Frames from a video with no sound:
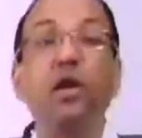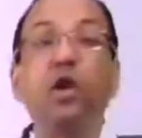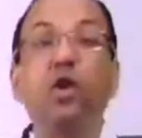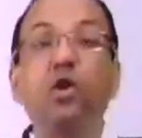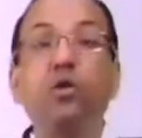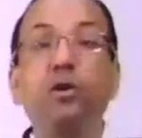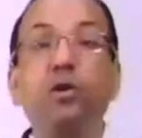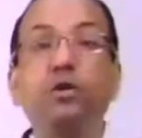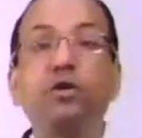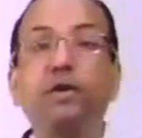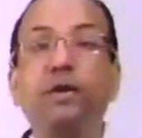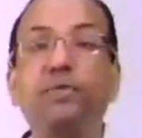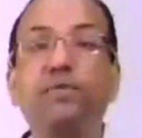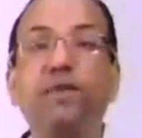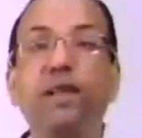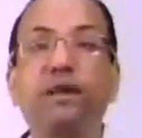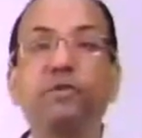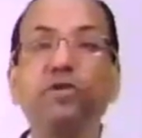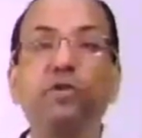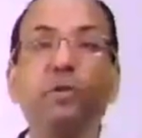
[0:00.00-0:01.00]
You mean to say if
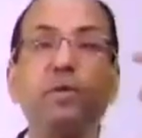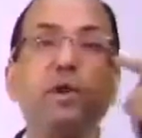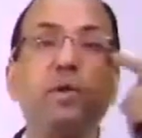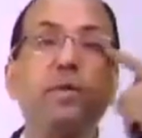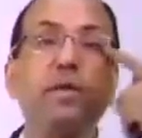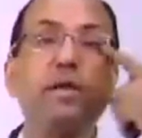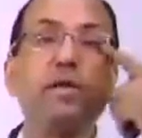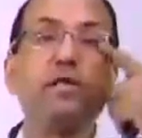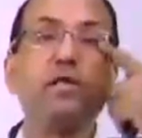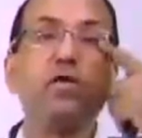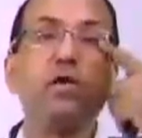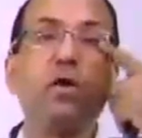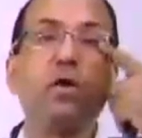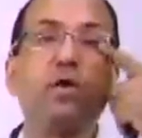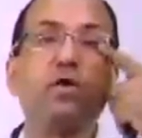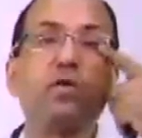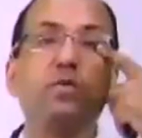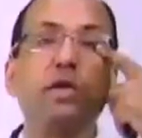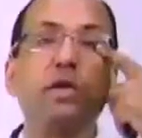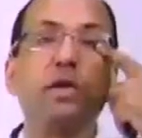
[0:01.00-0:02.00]
left superior oblique is
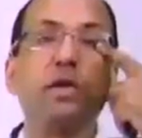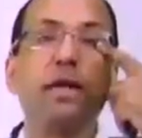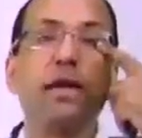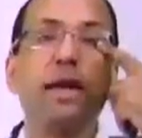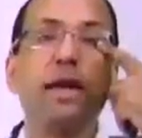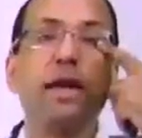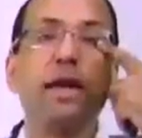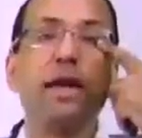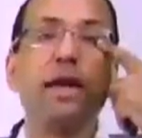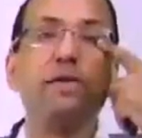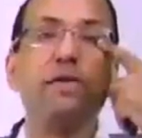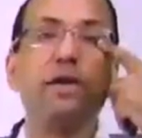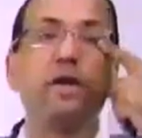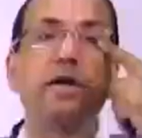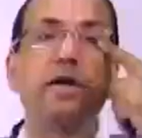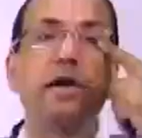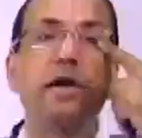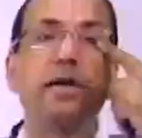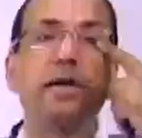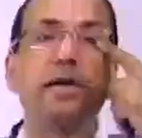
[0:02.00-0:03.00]
not working, he will
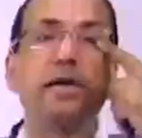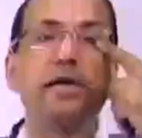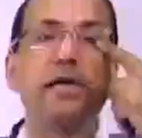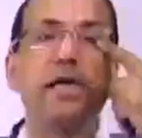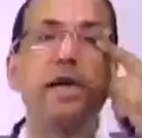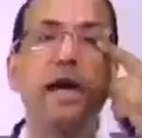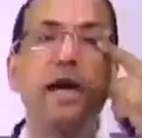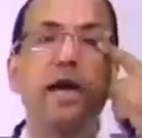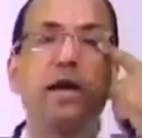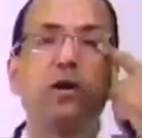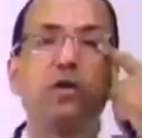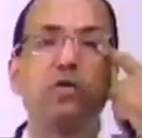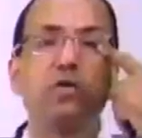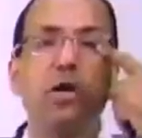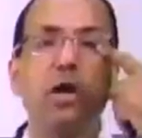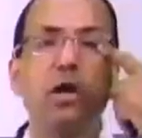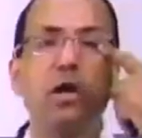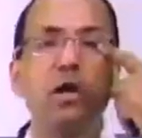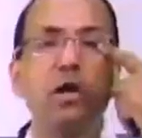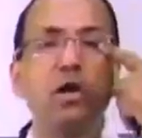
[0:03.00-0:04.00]
tilt his head to
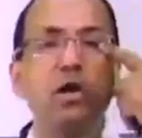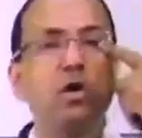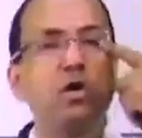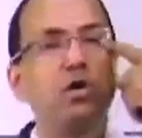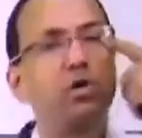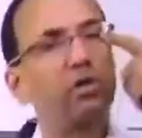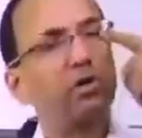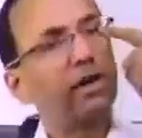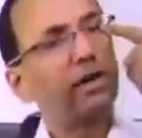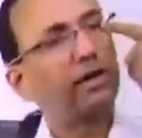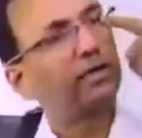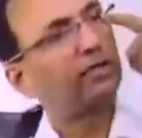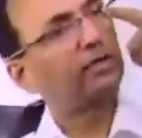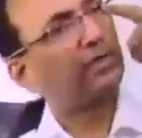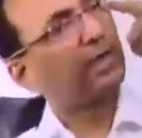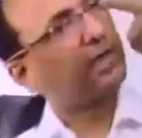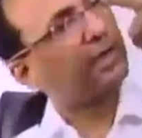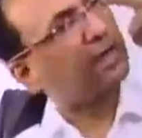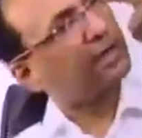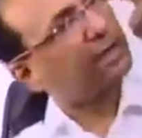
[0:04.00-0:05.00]
the right side?